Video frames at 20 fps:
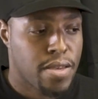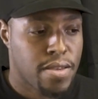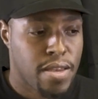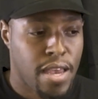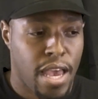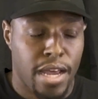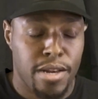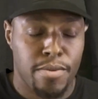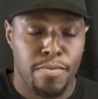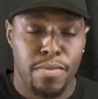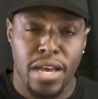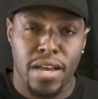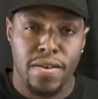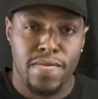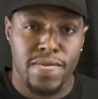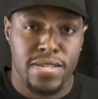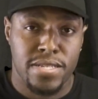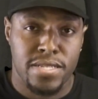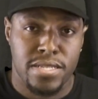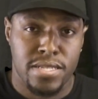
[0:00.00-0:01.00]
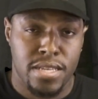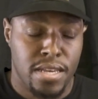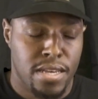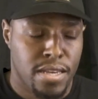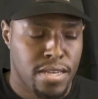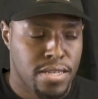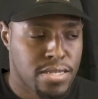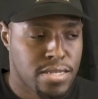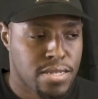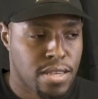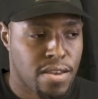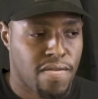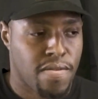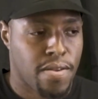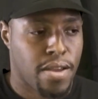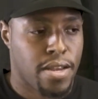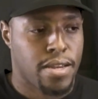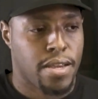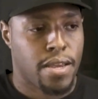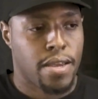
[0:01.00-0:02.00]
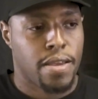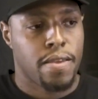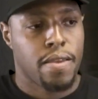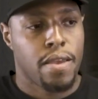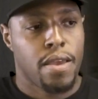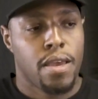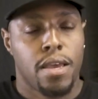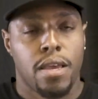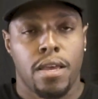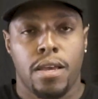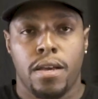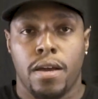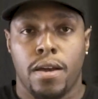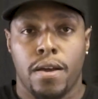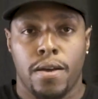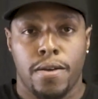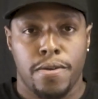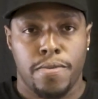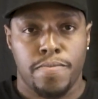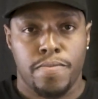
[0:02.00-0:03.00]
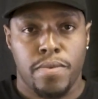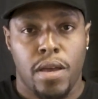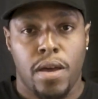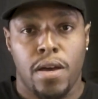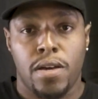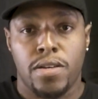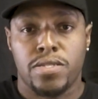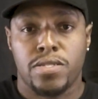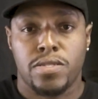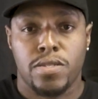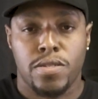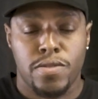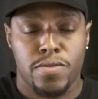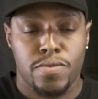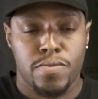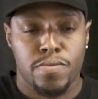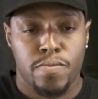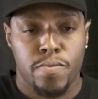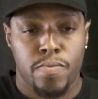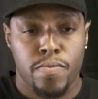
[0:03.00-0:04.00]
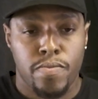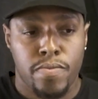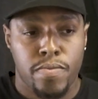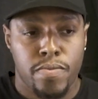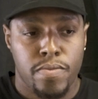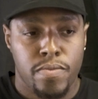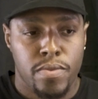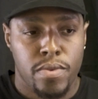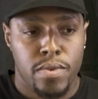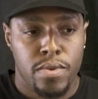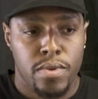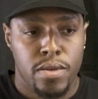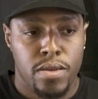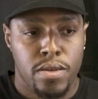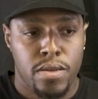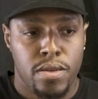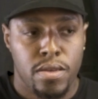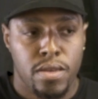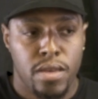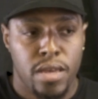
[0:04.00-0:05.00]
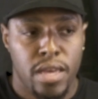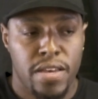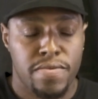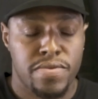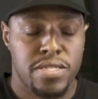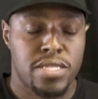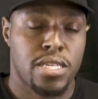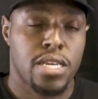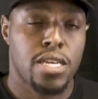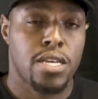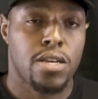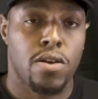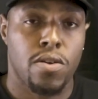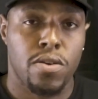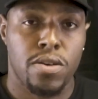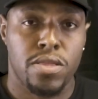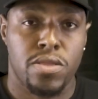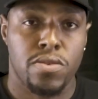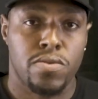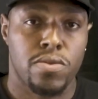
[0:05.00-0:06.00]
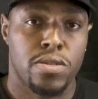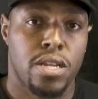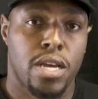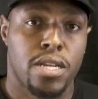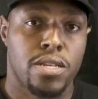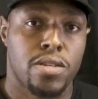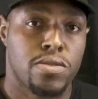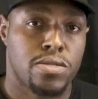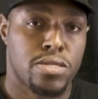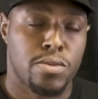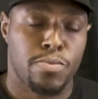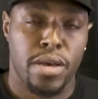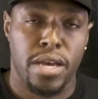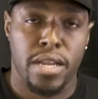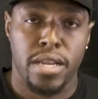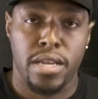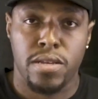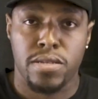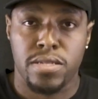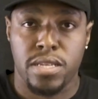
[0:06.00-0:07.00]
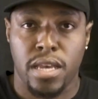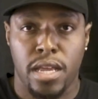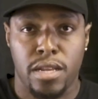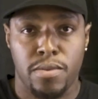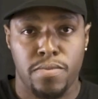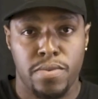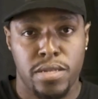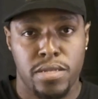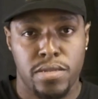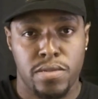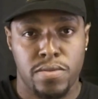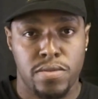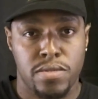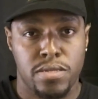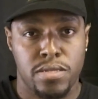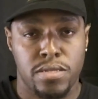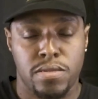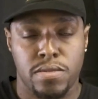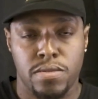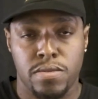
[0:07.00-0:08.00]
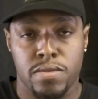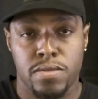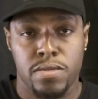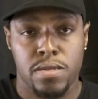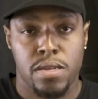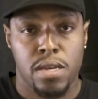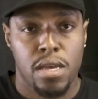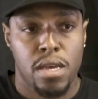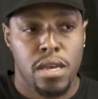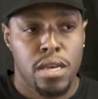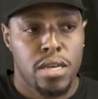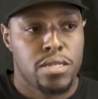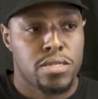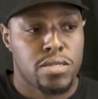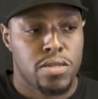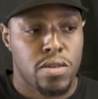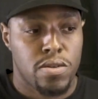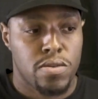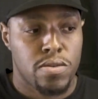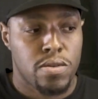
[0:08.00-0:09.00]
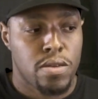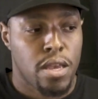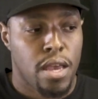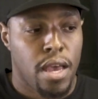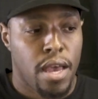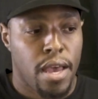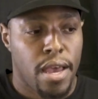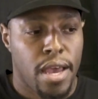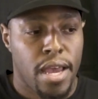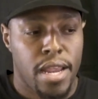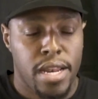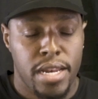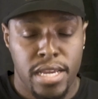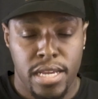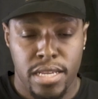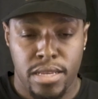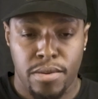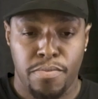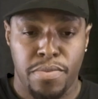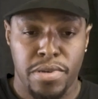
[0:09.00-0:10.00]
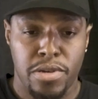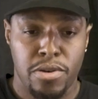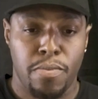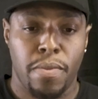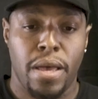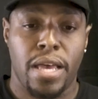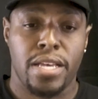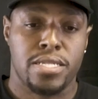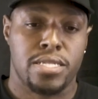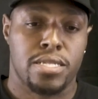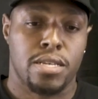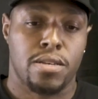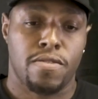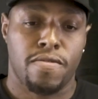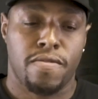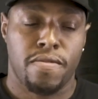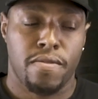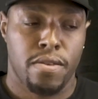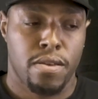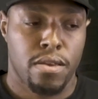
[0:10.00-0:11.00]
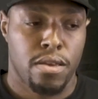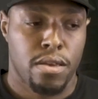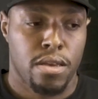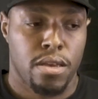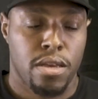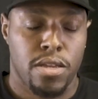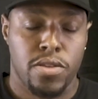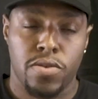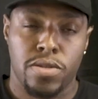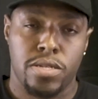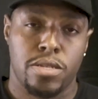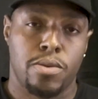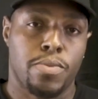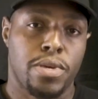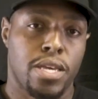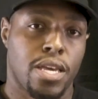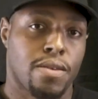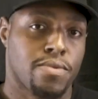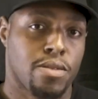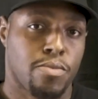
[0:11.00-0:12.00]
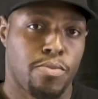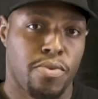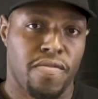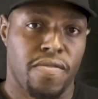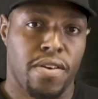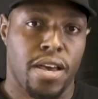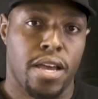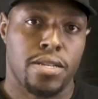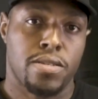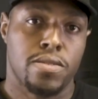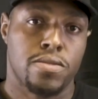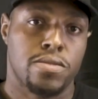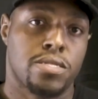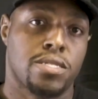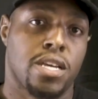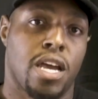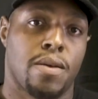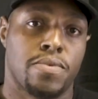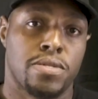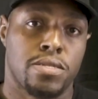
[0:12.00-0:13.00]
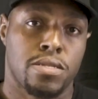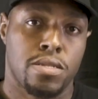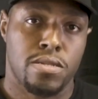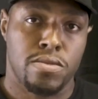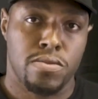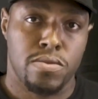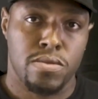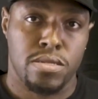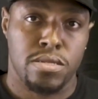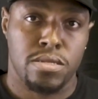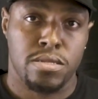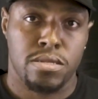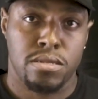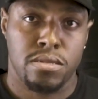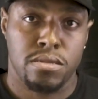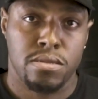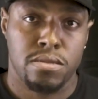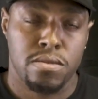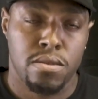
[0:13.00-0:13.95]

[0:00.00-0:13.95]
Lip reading: How to buy real estate and stuff like that. Also, if she going through it, I know somebody else got to be doing it too. So I need to build myself in order to be able to provide those type of solutions,